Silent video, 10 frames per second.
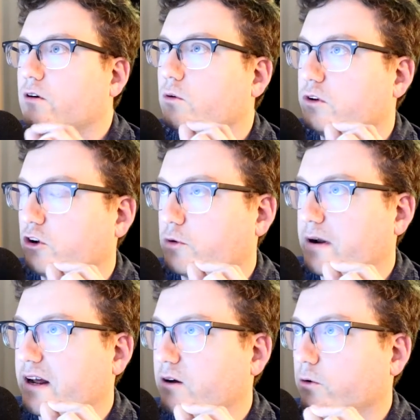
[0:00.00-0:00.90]
talked about
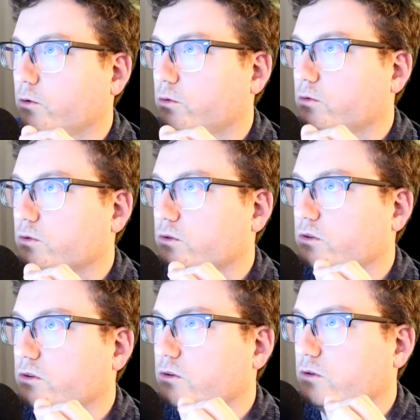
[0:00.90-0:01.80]
how
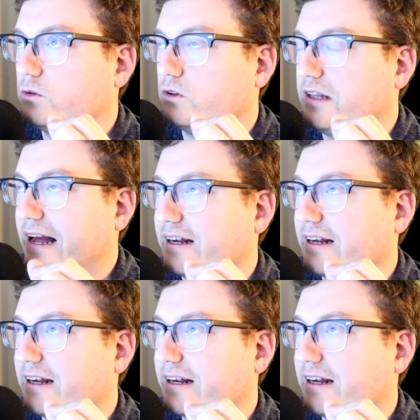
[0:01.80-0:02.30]
lack